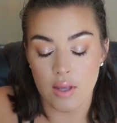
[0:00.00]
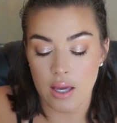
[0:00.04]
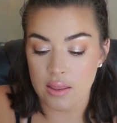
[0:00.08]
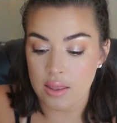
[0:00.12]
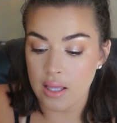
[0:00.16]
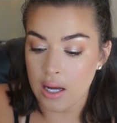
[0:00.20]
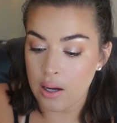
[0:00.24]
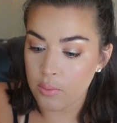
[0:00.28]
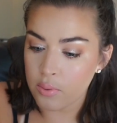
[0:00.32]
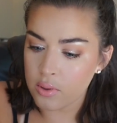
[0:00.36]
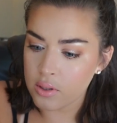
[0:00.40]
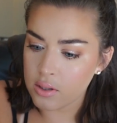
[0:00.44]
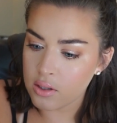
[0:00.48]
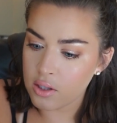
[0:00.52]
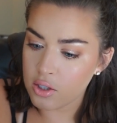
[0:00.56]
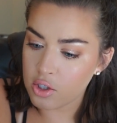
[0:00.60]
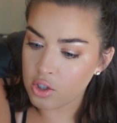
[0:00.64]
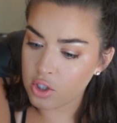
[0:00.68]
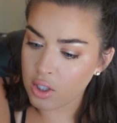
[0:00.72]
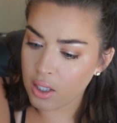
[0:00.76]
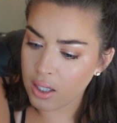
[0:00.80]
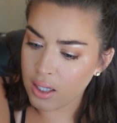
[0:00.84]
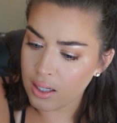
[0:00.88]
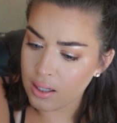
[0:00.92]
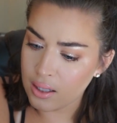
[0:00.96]
That was the
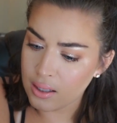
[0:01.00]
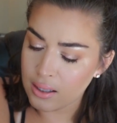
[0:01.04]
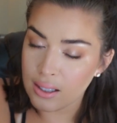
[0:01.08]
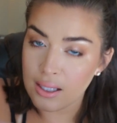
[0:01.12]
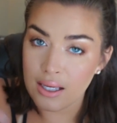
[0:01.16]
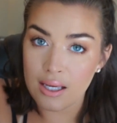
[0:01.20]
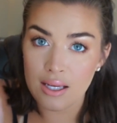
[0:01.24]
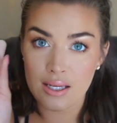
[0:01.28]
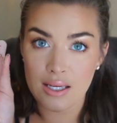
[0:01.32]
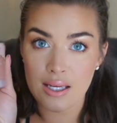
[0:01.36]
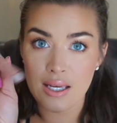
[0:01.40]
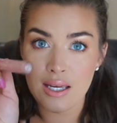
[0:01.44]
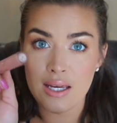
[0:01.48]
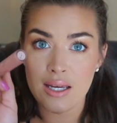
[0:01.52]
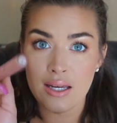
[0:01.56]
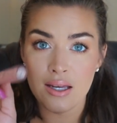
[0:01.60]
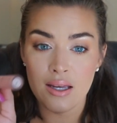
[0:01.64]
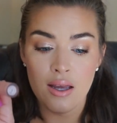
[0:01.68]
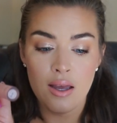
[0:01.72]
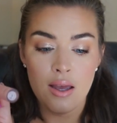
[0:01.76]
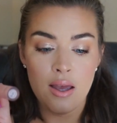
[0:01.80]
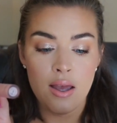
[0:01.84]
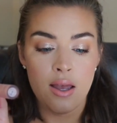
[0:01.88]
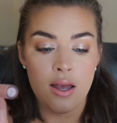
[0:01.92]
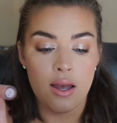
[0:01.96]
shade Kiki
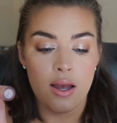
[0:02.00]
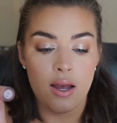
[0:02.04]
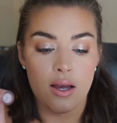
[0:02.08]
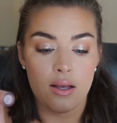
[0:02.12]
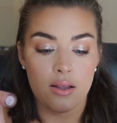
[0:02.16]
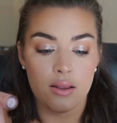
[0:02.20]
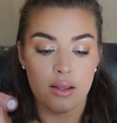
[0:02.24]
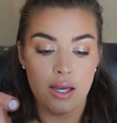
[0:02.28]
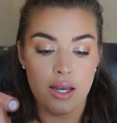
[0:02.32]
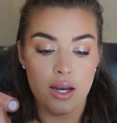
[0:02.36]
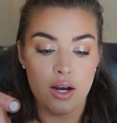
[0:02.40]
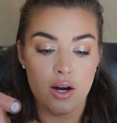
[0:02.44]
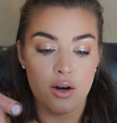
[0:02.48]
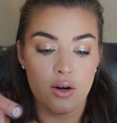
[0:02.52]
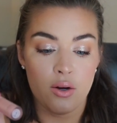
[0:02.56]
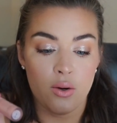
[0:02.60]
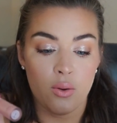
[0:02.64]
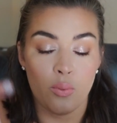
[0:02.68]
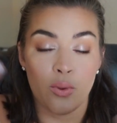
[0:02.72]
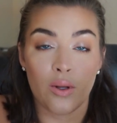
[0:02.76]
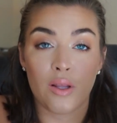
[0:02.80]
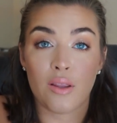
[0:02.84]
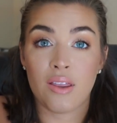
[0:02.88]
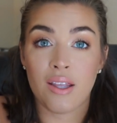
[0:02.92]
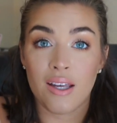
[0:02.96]

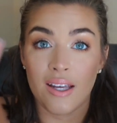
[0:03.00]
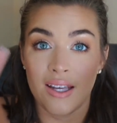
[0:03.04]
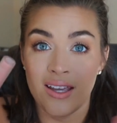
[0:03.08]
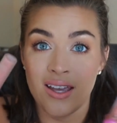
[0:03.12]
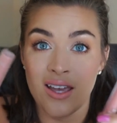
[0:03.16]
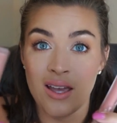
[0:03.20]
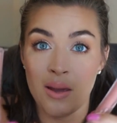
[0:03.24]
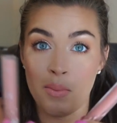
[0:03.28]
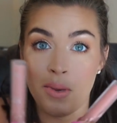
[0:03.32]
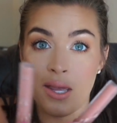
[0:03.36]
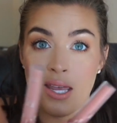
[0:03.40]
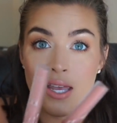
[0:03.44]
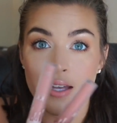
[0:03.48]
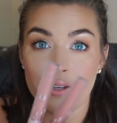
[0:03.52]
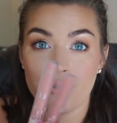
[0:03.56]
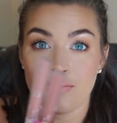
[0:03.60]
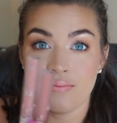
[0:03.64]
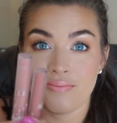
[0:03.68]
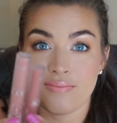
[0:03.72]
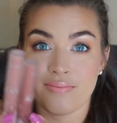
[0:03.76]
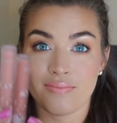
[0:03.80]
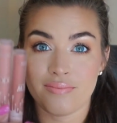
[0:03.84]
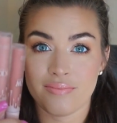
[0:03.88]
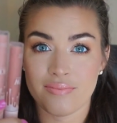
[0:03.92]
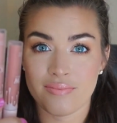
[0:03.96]
layered with Kimmy.
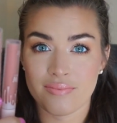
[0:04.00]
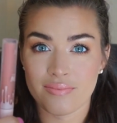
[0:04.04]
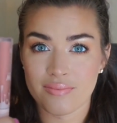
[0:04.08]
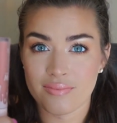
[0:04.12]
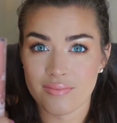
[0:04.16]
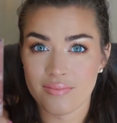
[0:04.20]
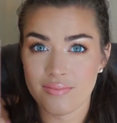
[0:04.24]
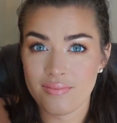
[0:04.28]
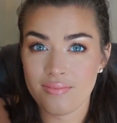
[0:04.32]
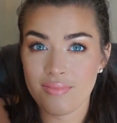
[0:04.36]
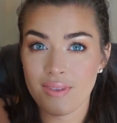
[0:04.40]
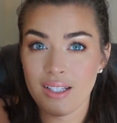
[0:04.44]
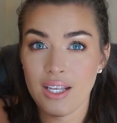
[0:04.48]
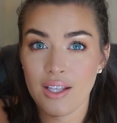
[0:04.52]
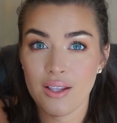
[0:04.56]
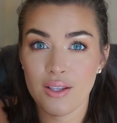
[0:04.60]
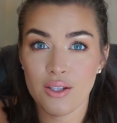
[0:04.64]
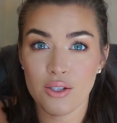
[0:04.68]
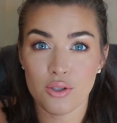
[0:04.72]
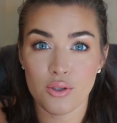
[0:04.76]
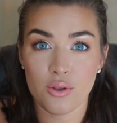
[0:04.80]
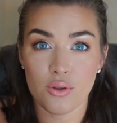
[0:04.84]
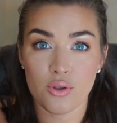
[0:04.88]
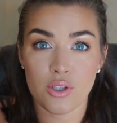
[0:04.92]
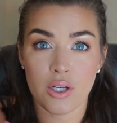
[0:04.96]

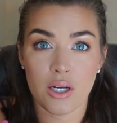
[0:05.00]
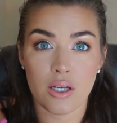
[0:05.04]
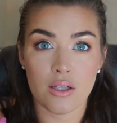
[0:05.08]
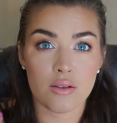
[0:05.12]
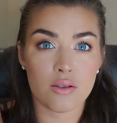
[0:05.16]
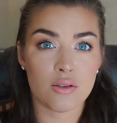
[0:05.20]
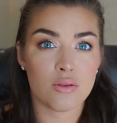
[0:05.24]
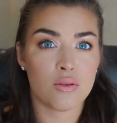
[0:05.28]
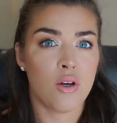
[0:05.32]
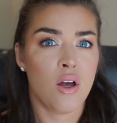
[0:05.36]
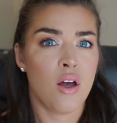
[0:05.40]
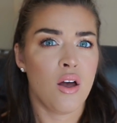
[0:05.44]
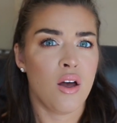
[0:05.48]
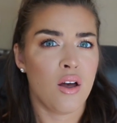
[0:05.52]
These two shades.